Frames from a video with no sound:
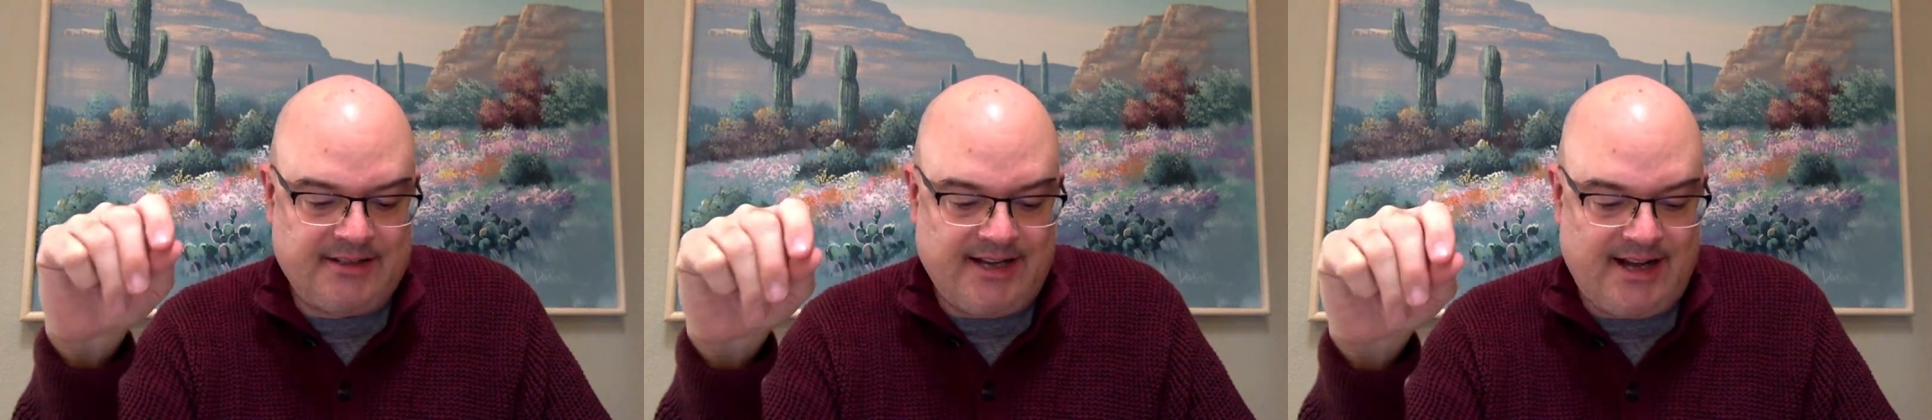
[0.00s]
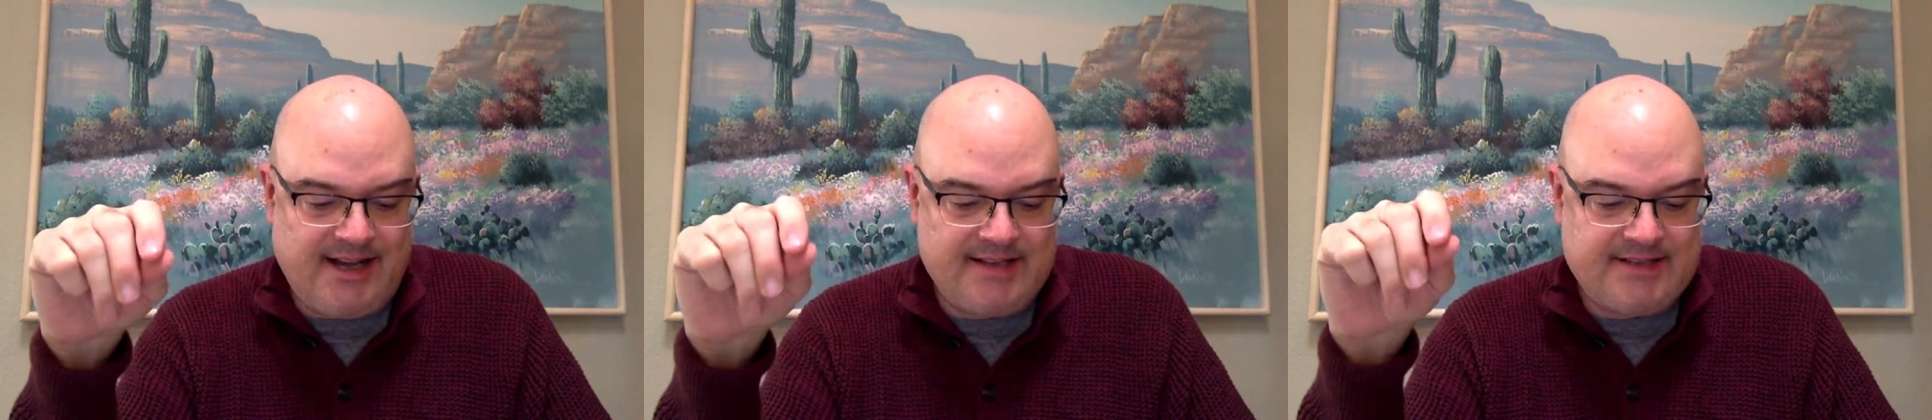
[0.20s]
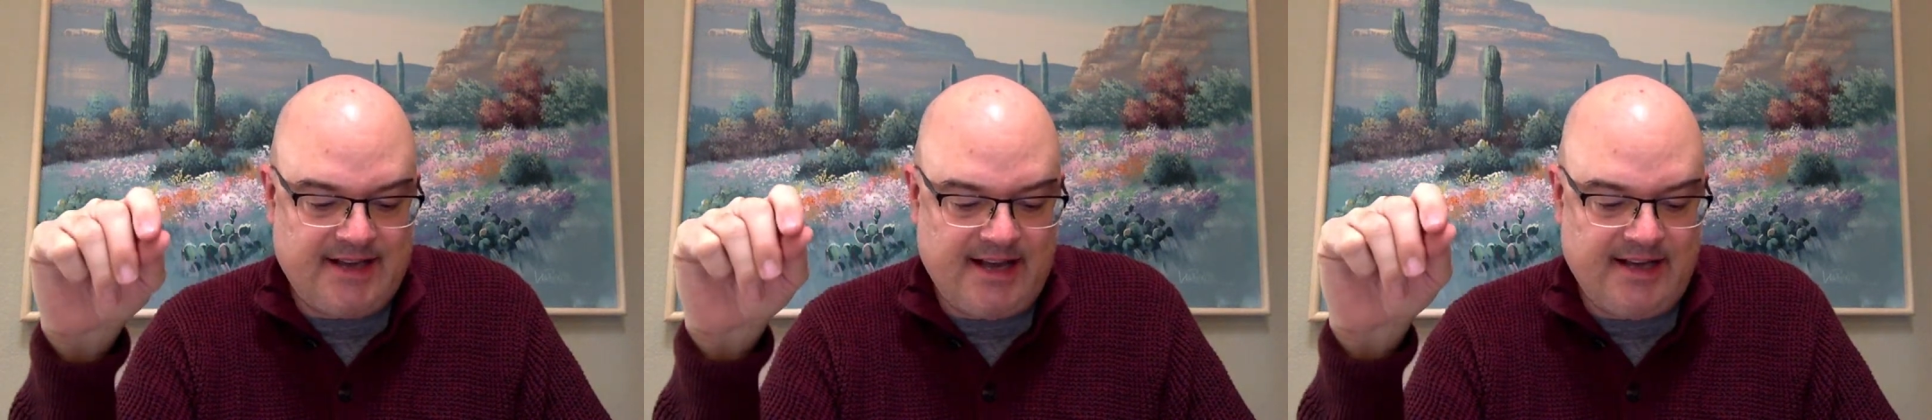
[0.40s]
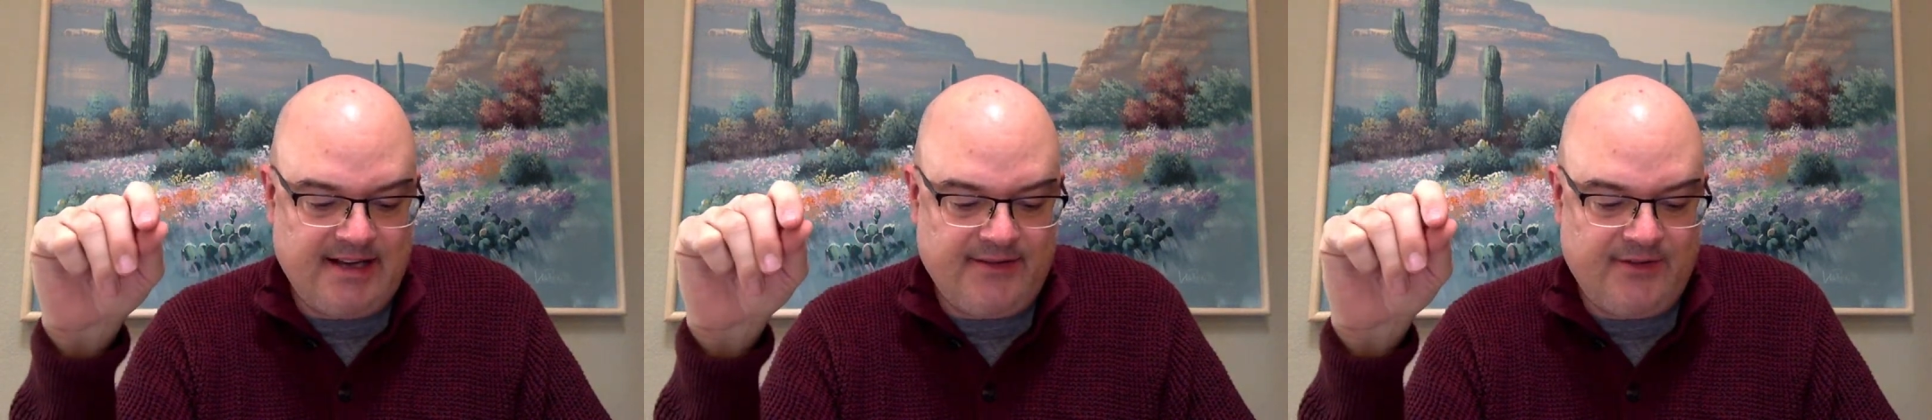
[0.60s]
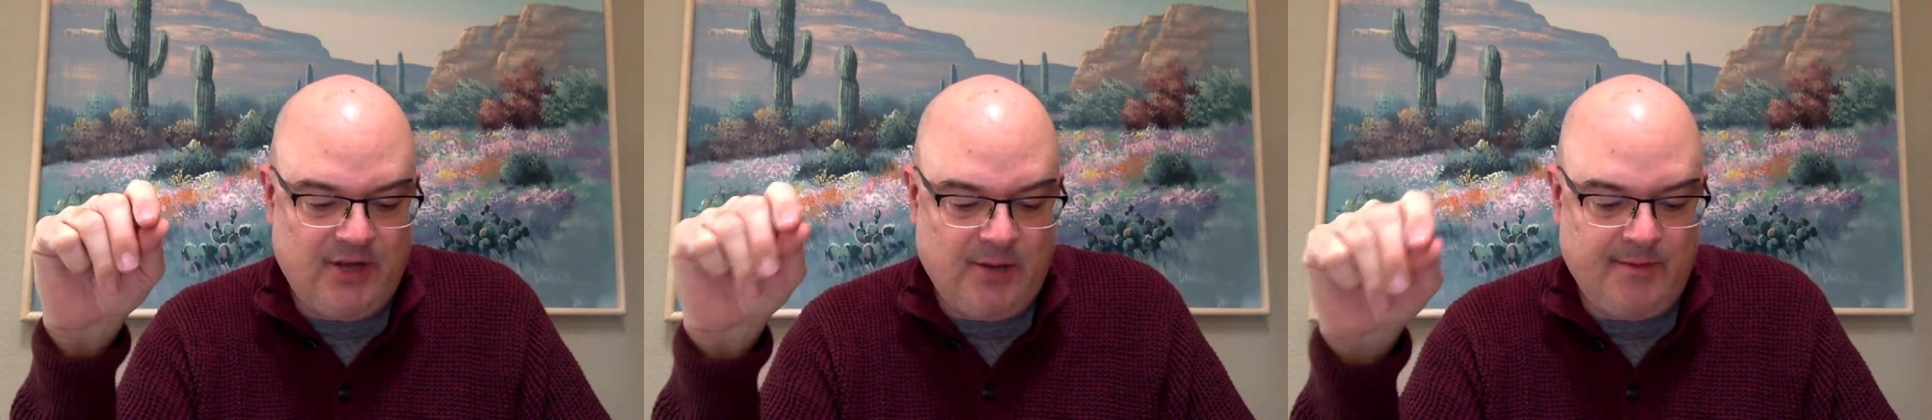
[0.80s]
Dasein
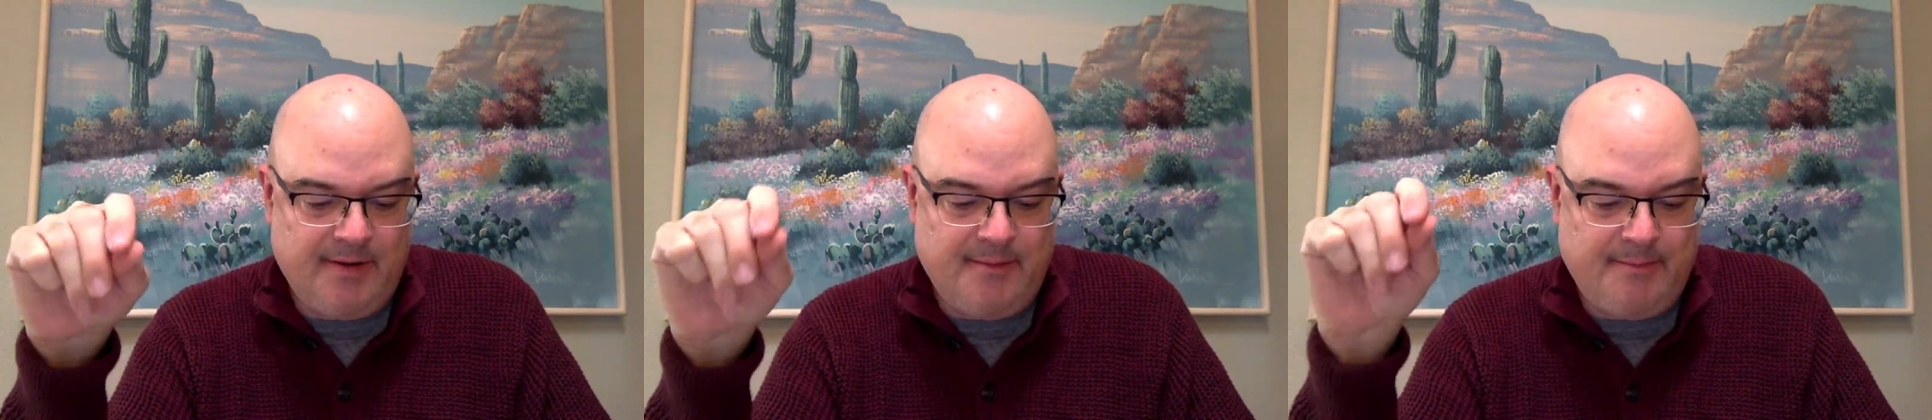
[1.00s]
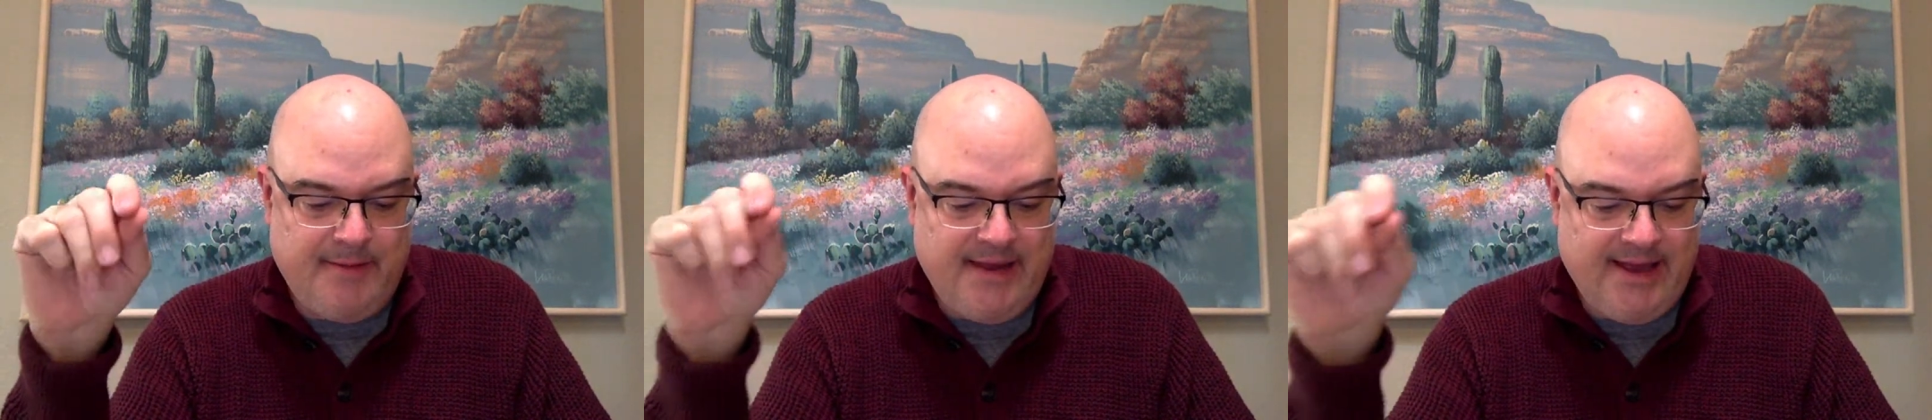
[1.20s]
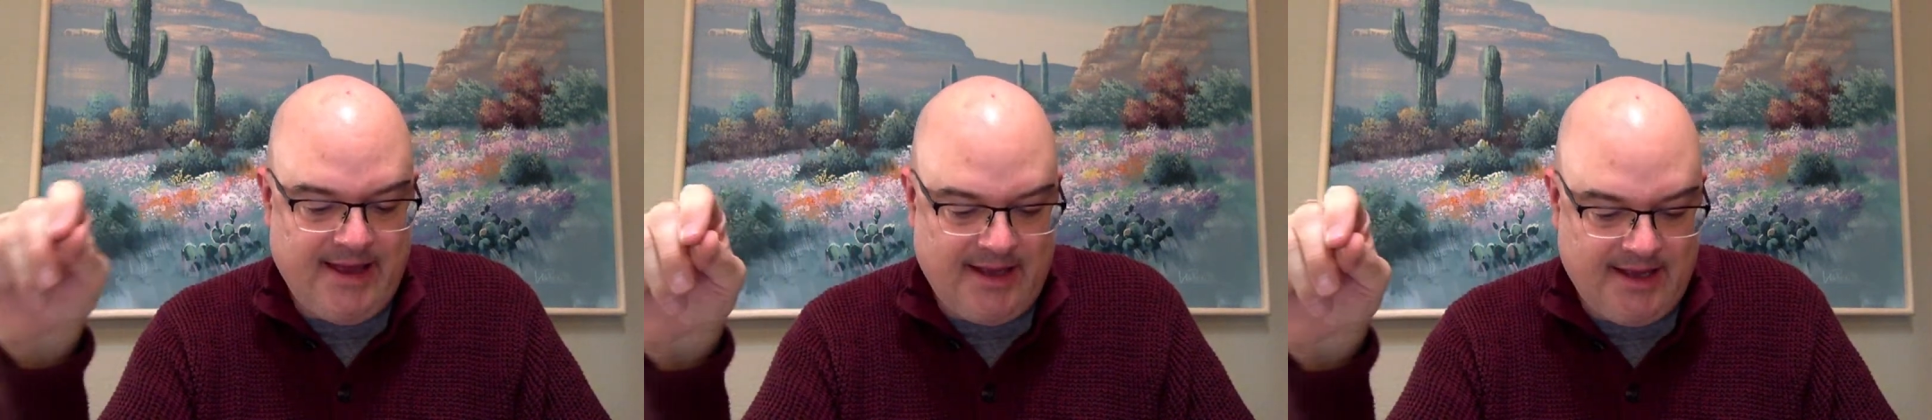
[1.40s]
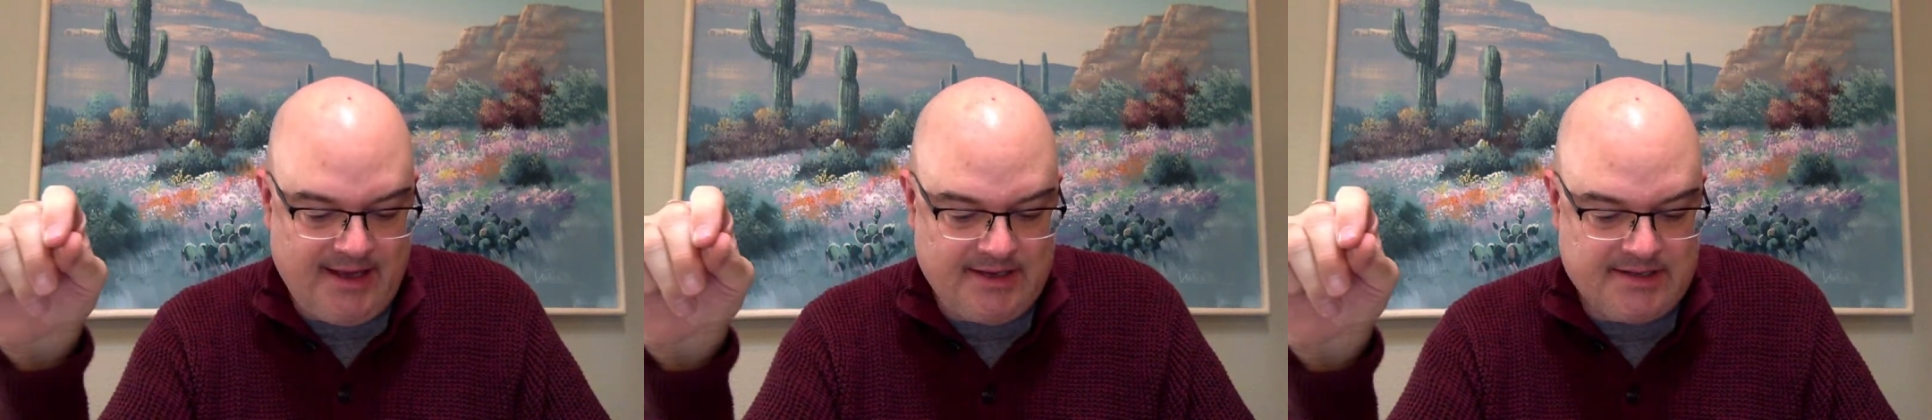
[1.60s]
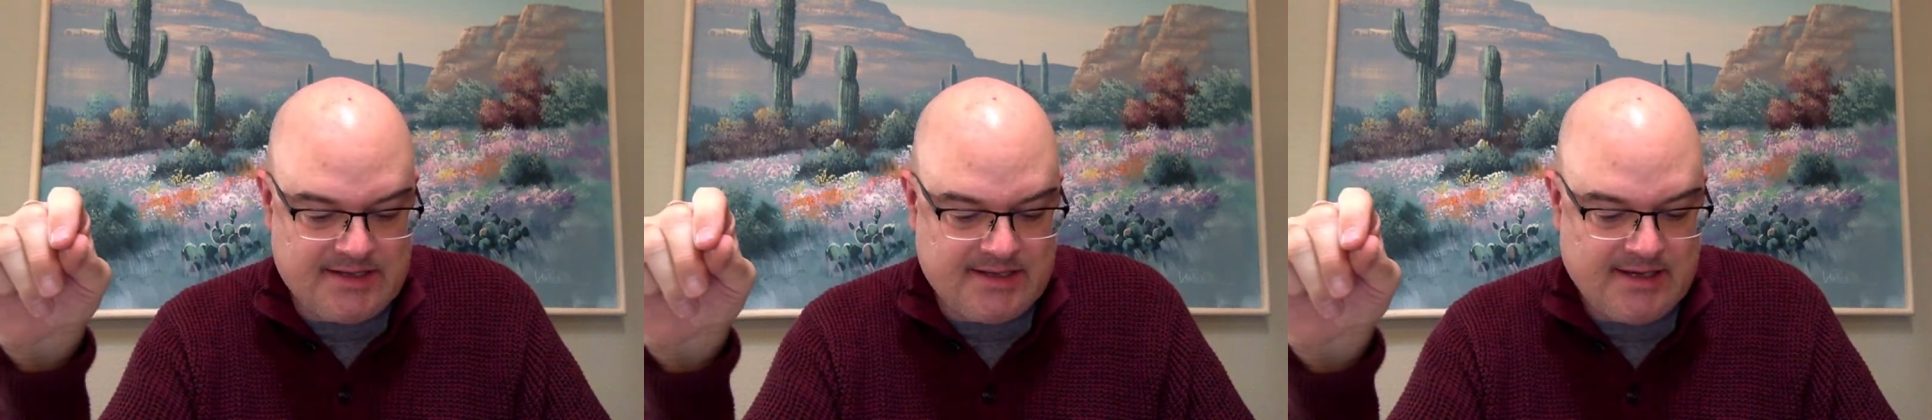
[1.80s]
of human
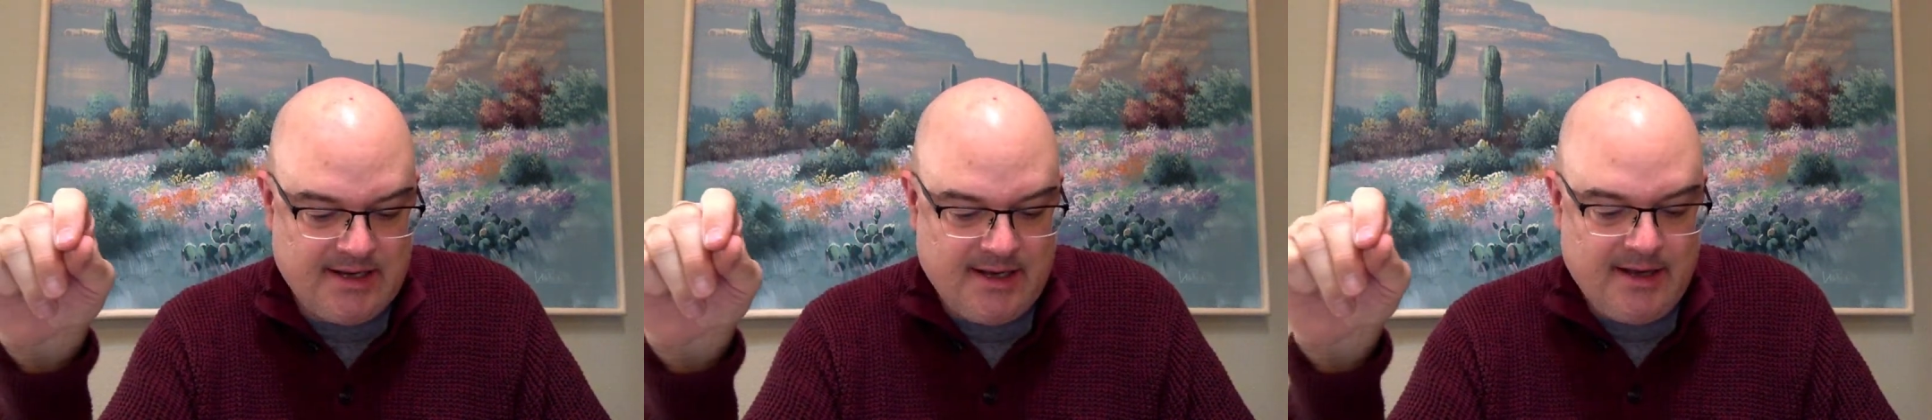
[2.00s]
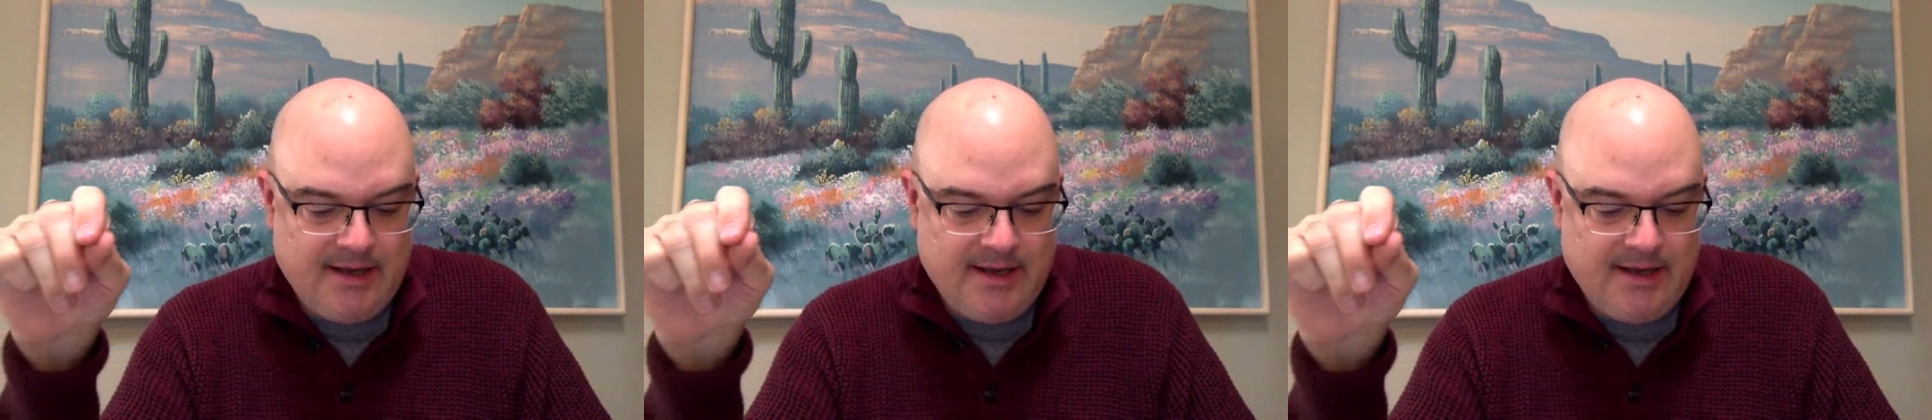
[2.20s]
beings